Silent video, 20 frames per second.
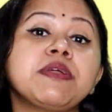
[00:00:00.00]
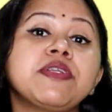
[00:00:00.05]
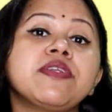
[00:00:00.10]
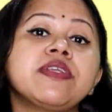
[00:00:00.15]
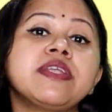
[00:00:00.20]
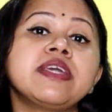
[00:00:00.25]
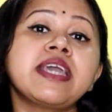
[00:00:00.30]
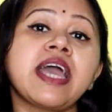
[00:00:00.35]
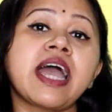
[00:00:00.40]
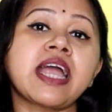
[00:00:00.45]
be
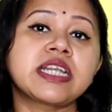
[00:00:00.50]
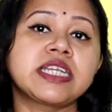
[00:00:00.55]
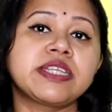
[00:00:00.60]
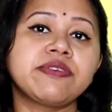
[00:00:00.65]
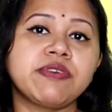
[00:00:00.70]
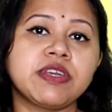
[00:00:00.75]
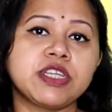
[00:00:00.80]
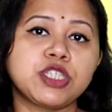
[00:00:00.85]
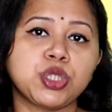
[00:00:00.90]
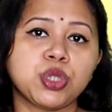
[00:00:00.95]

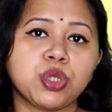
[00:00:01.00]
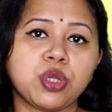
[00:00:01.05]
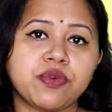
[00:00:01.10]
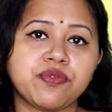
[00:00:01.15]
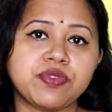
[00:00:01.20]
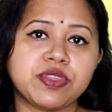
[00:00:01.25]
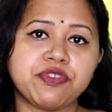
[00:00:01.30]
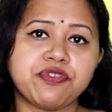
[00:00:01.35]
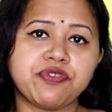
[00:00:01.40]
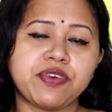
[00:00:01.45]
reactivation
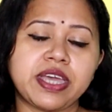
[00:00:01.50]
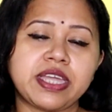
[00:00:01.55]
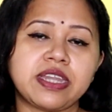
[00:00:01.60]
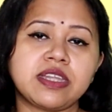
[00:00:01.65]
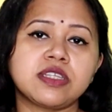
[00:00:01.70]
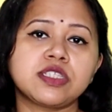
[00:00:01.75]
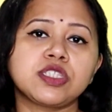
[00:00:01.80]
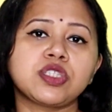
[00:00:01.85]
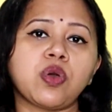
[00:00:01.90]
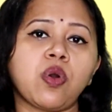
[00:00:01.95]
of the
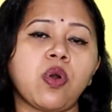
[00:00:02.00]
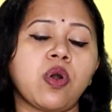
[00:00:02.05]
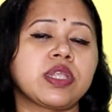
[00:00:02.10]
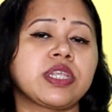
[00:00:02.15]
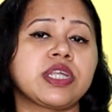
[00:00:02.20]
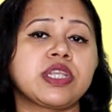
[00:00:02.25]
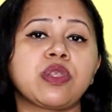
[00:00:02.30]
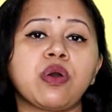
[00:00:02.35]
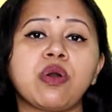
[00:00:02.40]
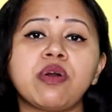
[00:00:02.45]
virus
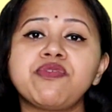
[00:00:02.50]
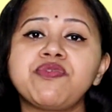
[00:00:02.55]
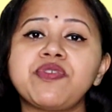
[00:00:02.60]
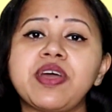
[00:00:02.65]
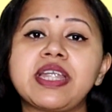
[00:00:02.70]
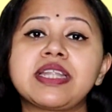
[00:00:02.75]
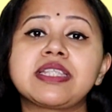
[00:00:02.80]
on and off,